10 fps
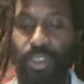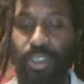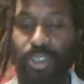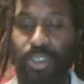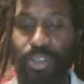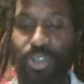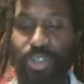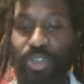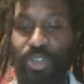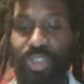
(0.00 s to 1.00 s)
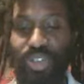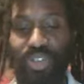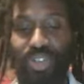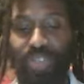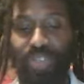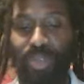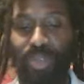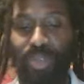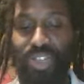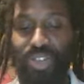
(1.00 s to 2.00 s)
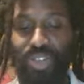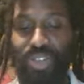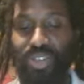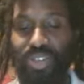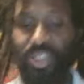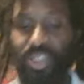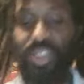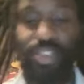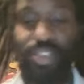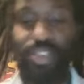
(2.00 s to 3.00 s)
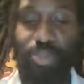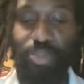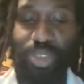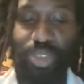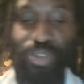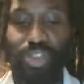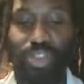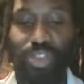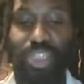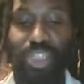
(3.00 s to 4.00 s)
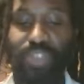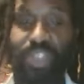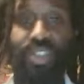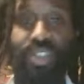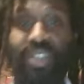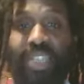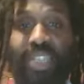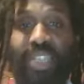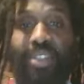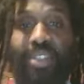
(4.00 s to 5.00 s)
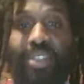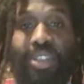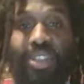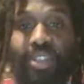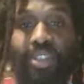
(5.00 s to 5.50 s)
through his speeches and publications, such as his appeal to the League of Nations in 1936.